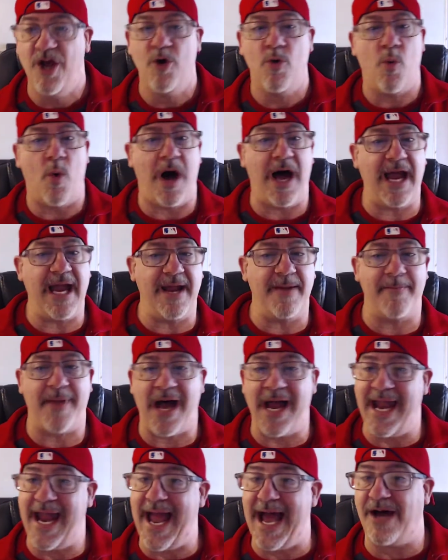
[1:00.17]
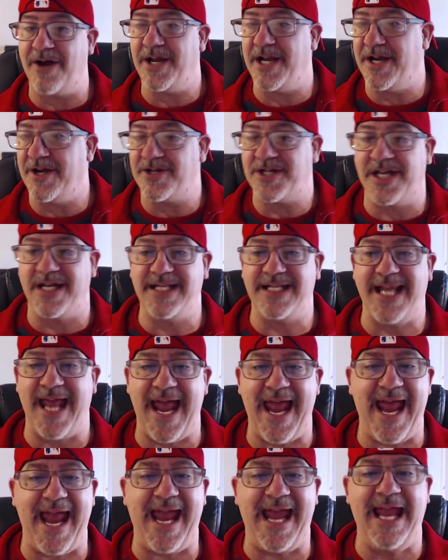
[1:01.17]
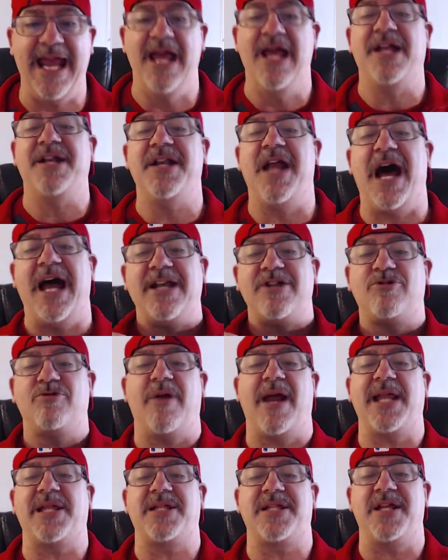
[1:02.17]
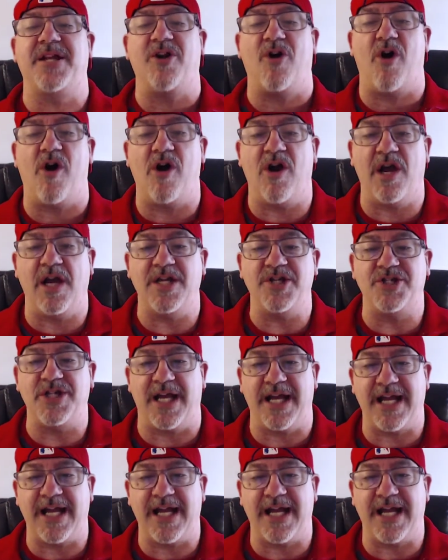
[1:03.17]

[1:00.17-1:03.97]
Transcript: Why am I out here today? Not dressed in orange. I